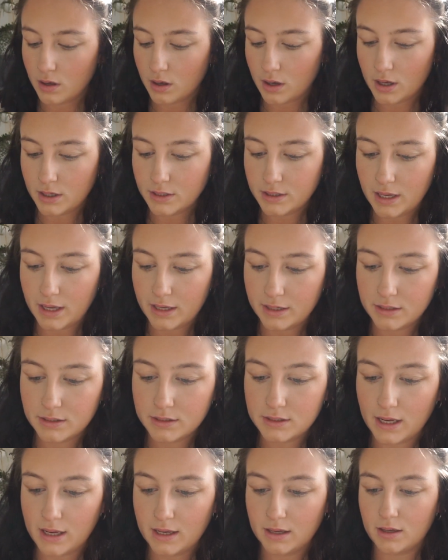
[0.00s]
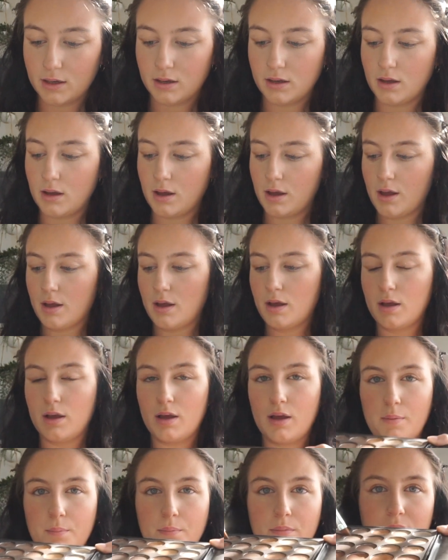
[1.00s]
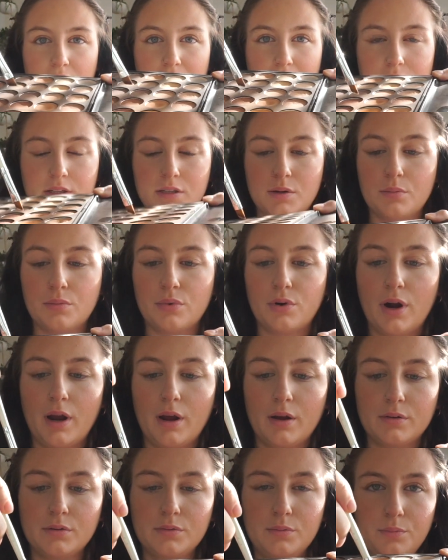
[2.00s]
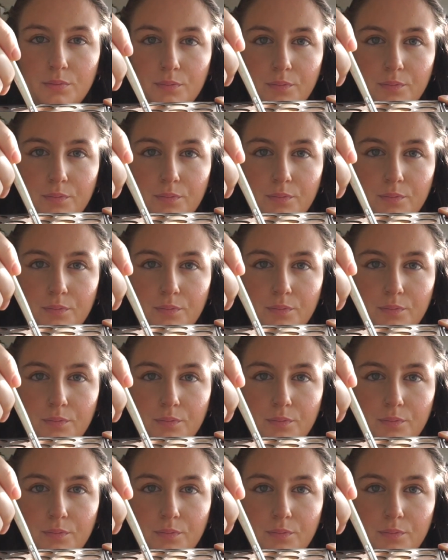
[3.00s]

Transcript: And then take a medium brown,